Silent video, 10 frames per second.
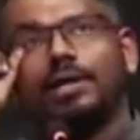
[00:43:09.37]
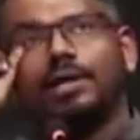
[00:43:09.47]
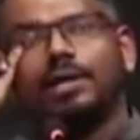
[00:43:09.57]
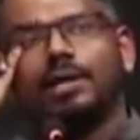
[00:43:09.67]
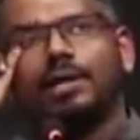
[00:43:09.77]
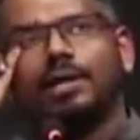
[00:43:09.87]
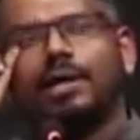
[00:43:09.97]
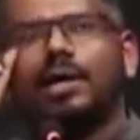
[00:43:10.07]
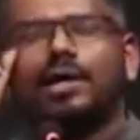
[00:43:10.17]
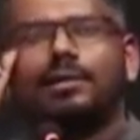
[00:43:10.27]

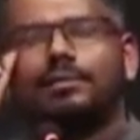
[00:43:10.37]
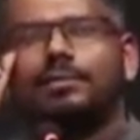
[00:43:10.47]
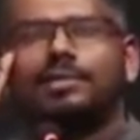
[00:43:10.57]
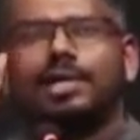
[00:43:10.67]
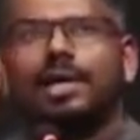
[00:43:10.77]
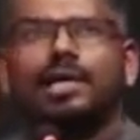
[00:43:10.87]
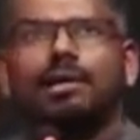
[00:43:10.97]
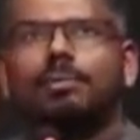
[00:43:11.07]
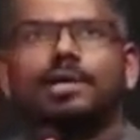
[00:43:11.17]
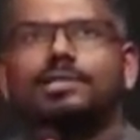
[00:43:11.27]
it's an
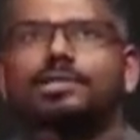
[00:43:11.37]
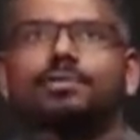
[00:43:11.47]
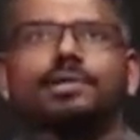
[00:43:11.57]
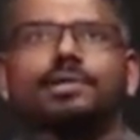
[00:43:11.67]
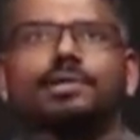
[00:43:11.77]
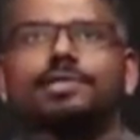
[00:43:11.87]
Aryapar situation.